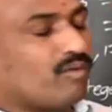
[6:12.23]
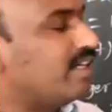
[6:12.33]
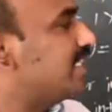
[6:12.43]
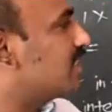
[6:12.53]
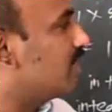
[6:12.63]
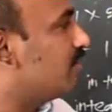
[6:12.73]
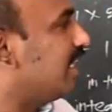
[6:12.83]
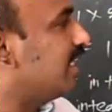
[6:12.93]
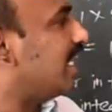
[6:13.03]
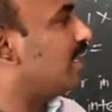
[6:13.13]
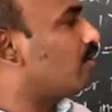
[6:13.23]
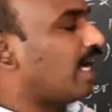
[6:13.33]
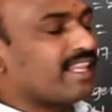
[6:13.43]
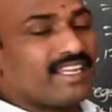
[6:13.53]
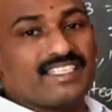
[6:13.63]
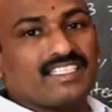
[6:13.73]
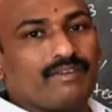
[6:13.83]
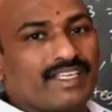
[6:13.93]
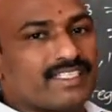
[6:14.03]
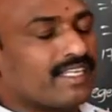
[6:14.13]
one is dividend and other is
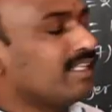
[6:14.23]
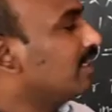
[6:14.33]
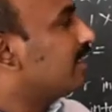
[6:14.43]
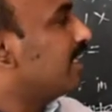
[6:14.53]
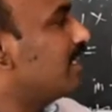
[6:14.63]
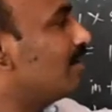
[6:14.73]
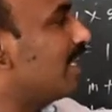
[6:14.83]
divisor, then you will